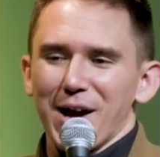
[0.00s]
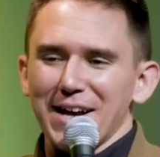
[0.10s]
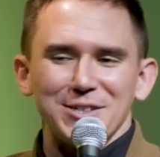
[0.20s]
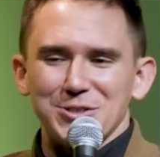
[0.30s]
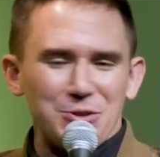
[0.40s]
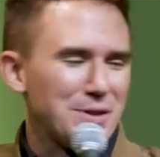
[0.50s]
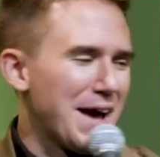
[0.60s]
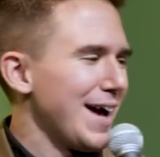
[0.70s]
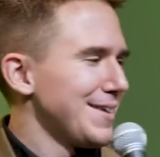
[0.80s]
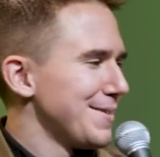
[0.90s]
I couldn't do
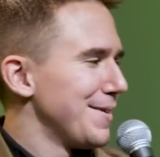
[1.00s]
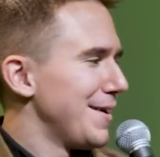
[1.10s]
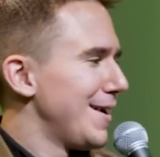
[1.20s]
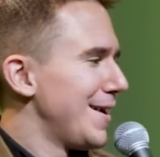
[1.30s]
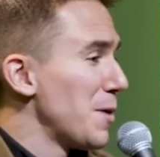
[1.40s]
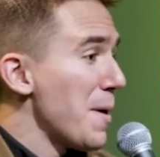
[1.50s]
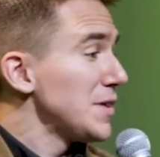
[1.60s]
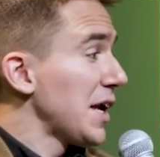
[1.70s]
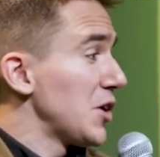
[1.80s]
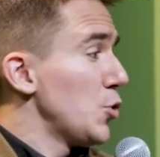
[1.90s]
that. The
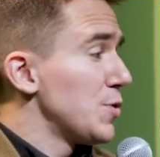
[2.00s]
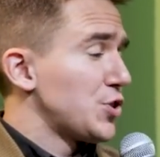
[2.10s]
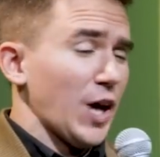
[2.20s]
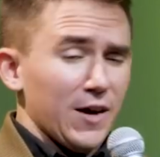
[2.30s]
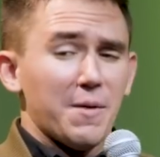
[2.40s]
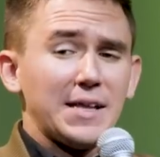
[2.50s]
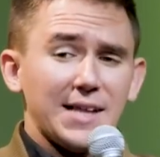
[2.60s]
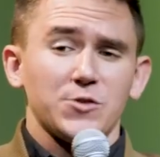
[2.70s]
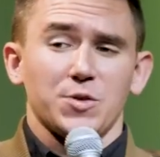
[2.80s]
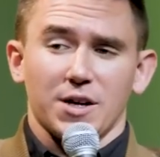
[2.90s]
best I could do was shave my
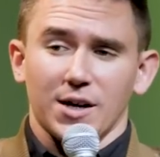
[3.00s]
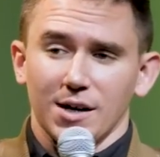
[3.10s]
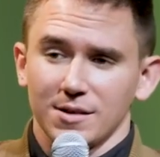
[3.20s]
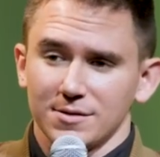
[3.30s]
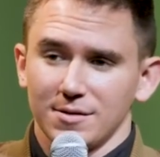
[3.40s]
legs with her.